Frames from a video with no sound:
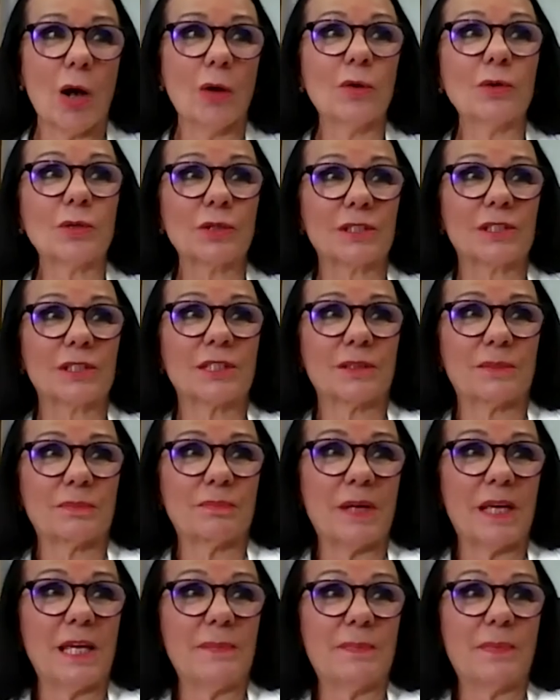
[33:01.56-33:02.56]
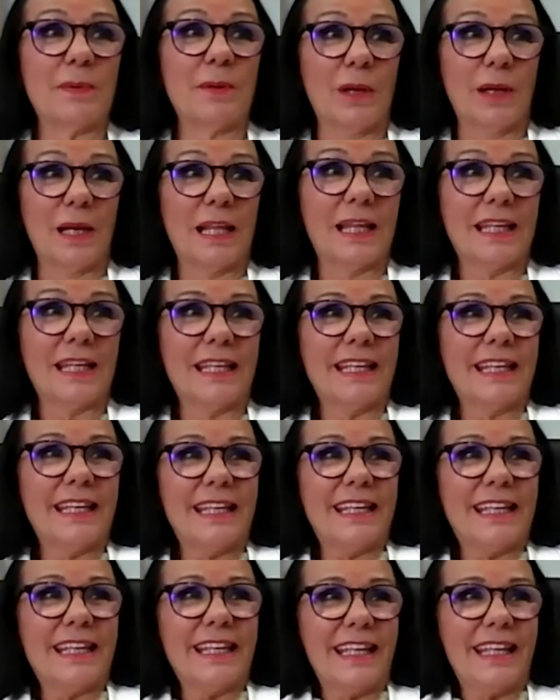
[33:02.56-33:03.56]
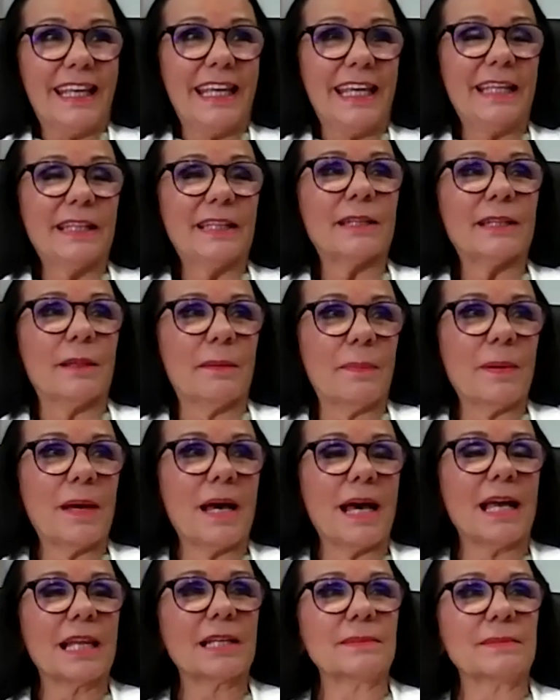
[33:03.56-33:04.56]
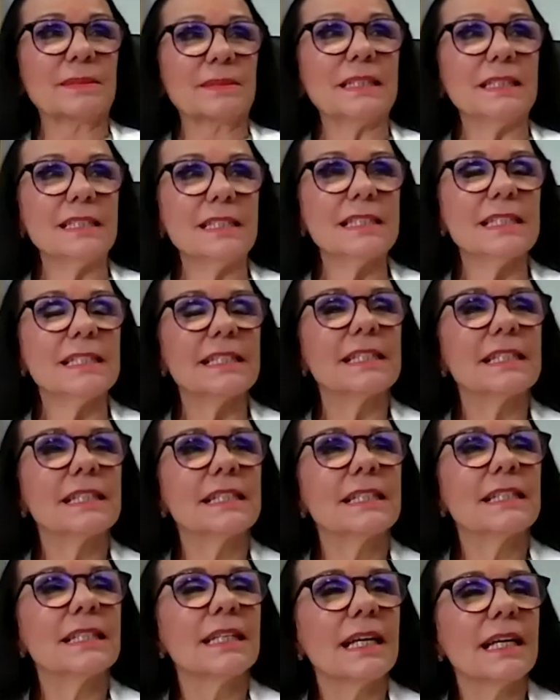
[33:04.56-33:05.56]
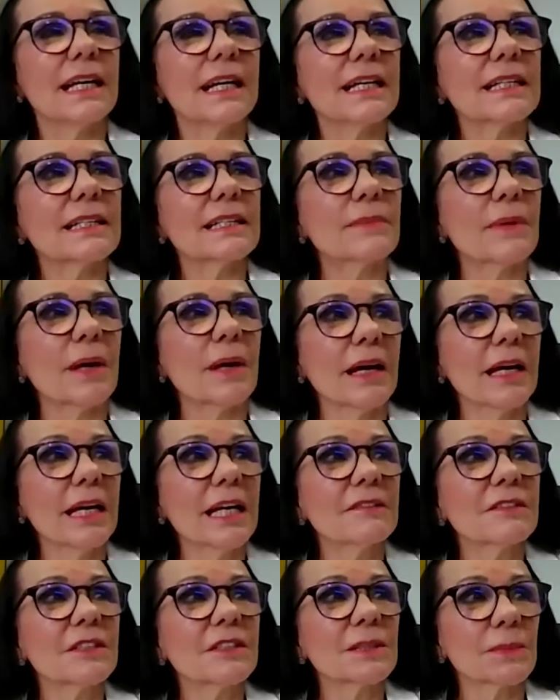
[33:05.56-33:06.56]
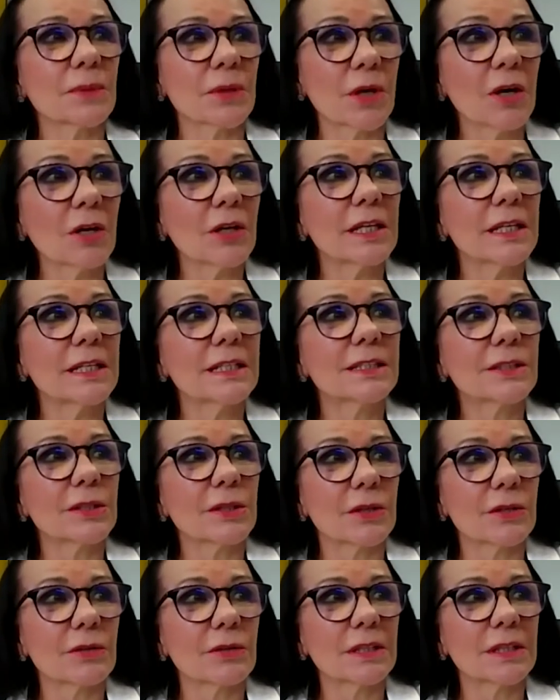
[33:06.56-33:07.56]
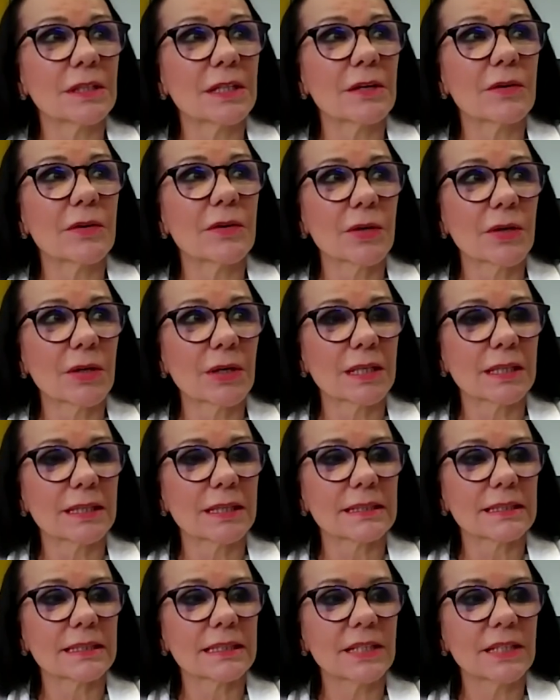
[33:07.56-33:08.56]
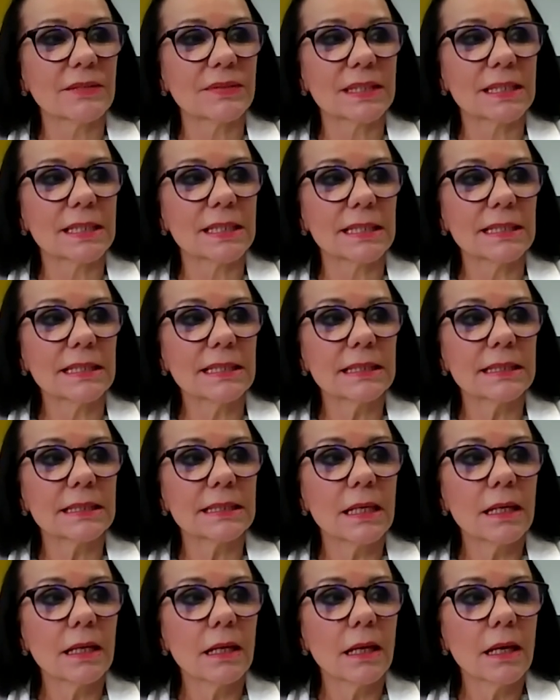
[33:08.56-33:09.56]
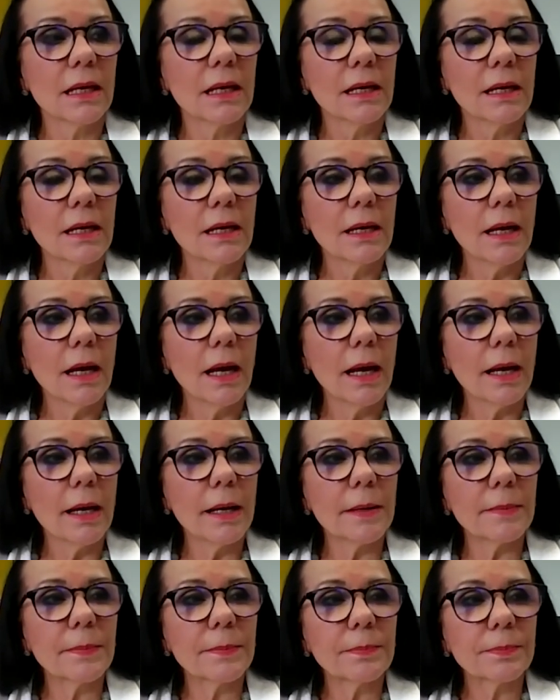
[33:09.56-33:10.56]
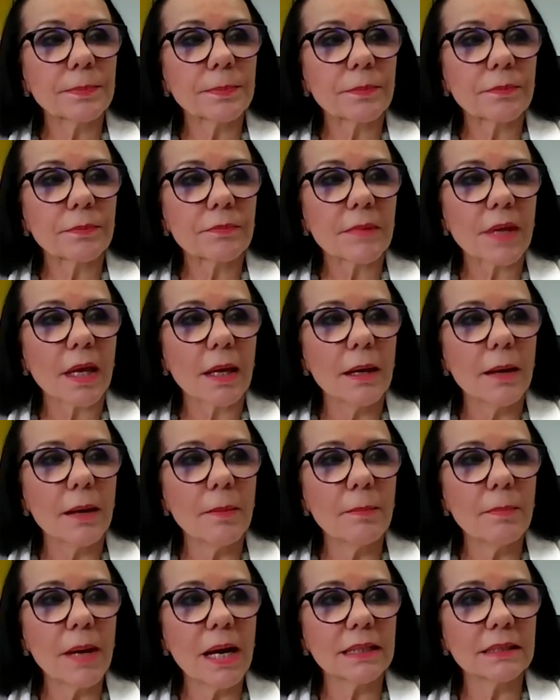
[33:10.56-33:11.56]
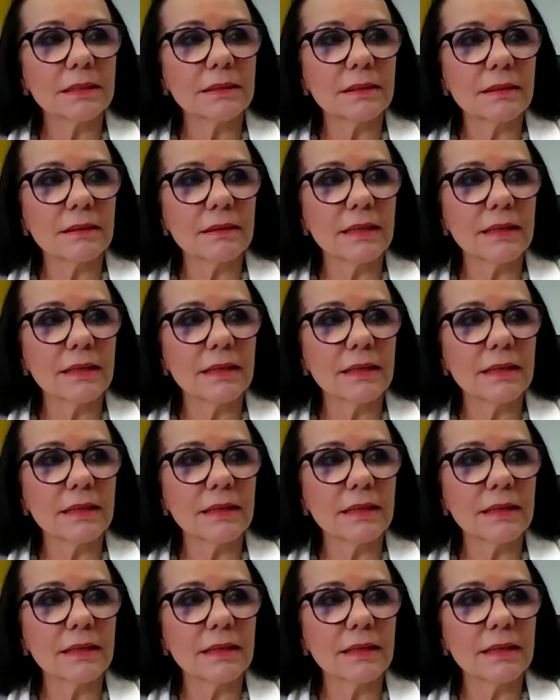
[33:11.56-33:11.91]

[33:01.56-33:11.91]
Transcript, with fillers: oldest people in the parliament. Um, I have some colleagues that are in their early 70s. Um, but,